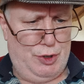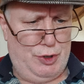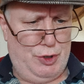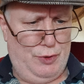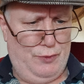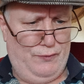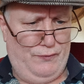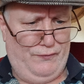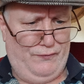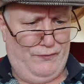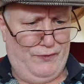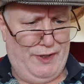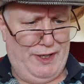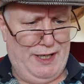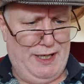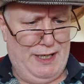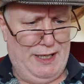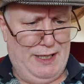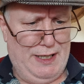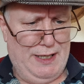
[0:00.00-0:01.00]
do
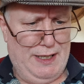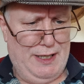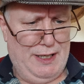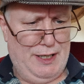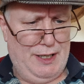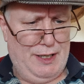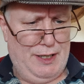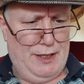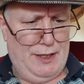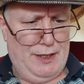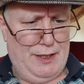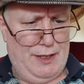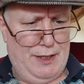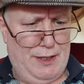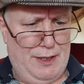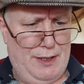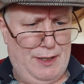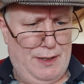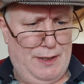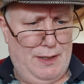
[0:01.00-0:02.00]
free,
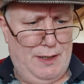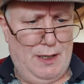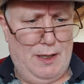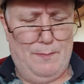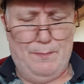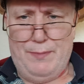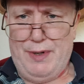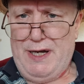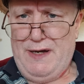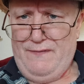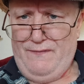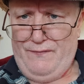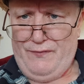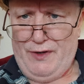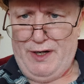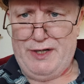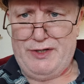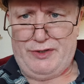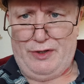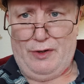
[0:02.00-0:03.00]
be
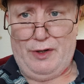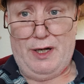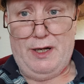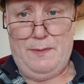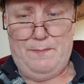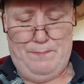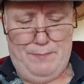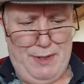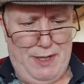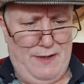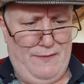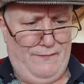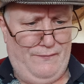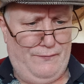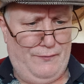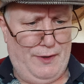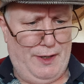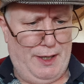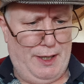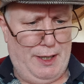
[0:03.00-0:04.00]
free, sorry, be
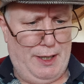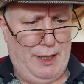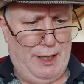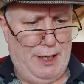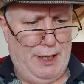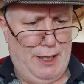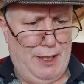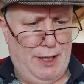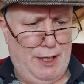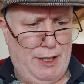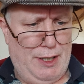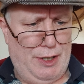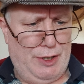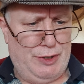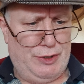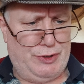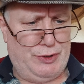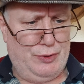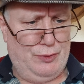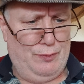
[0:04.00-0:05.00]
free
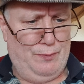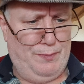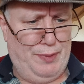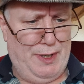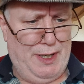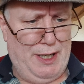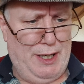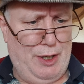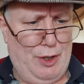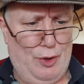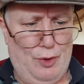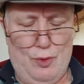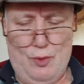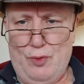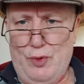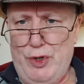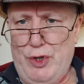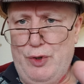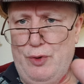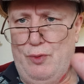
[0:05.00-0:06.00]
to be
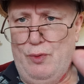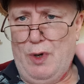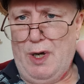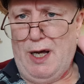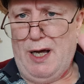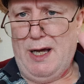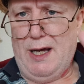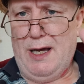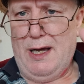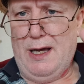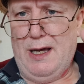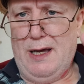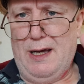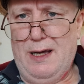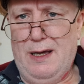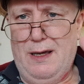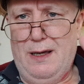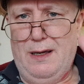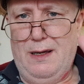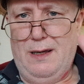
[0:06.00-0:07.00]
who you are,
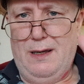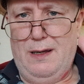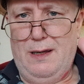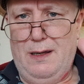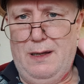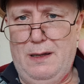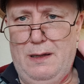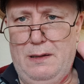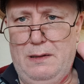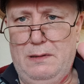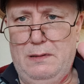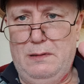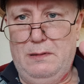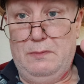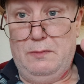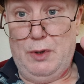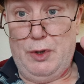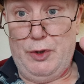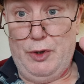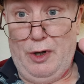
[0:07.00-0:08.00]

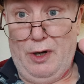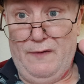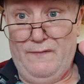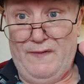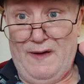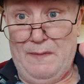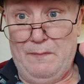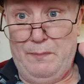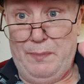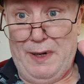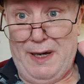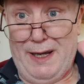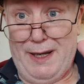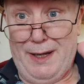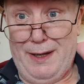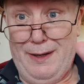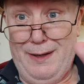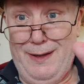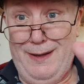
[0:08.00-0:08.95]
but not a vampire.